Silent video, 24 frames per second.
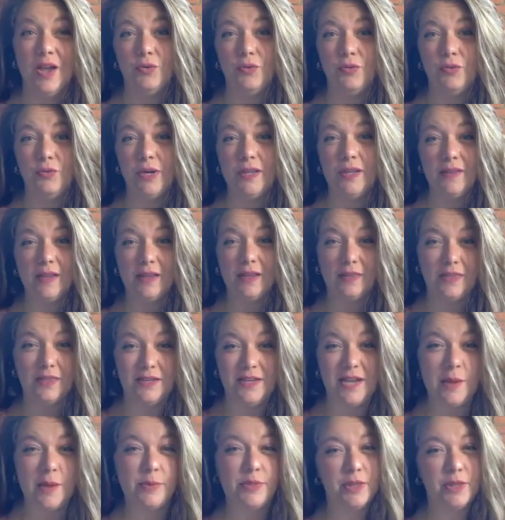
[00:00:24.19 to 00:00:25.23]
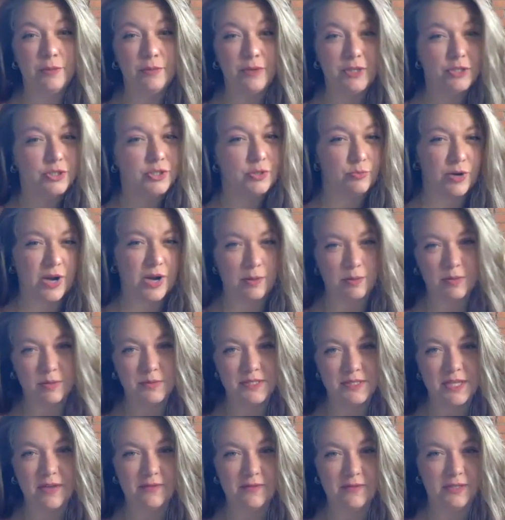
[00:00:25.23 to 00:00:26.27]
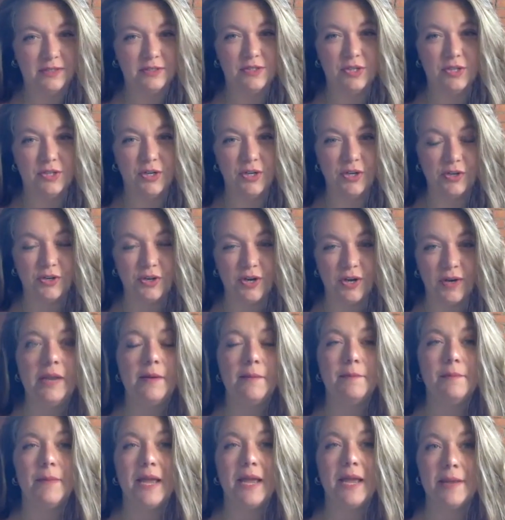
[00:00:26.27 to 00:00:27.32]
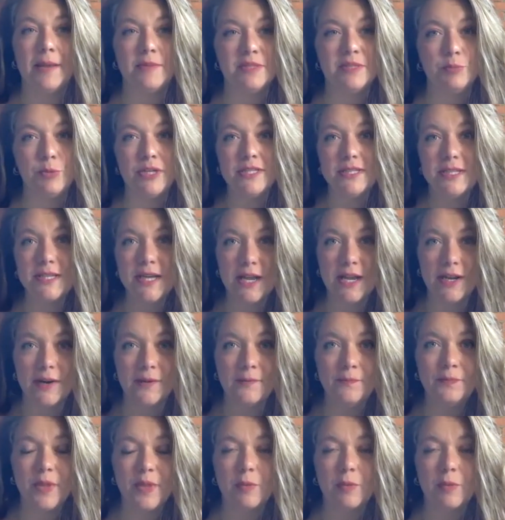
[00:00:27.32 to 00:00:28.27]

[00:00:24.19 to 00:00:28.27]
really the depth at which the problem solving is going to occur. My name is Brie Sodano.